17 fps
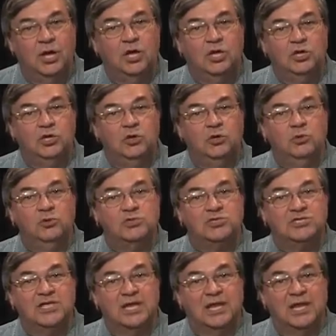Use
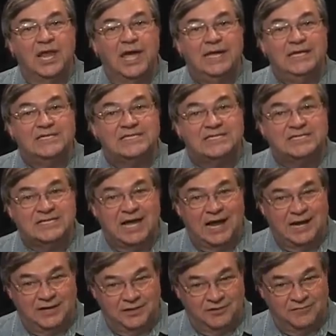the light
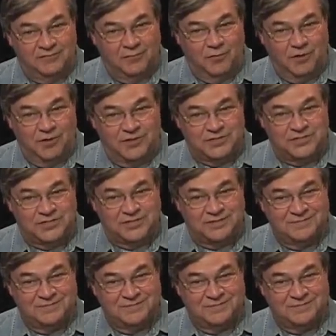side of the force.